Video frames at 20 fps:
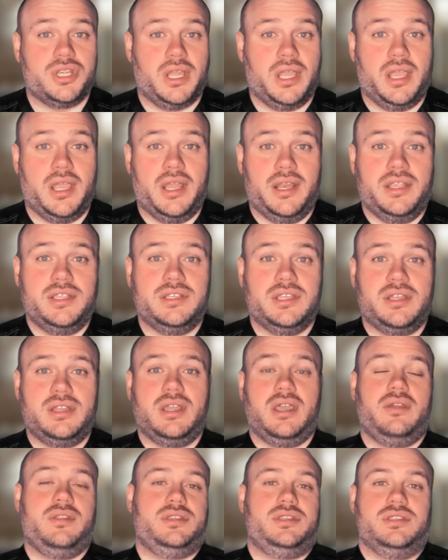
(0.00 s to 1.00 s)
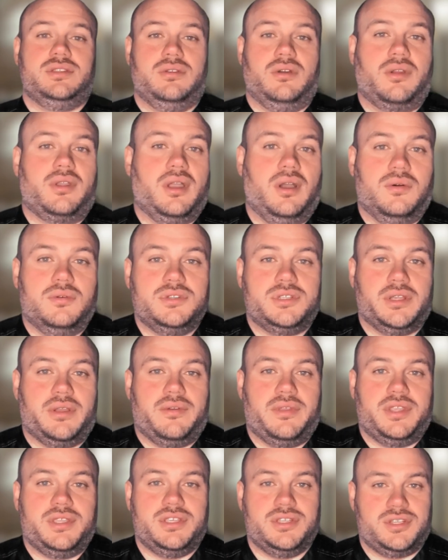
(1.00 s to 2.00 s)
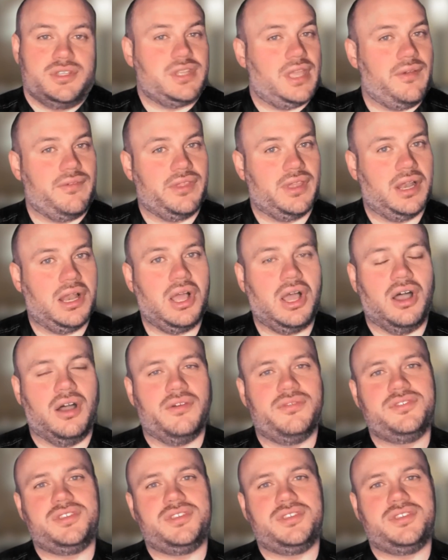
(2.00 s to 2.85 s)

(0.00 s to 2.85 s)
And he said, no, this is not culture, this is just having a laugh.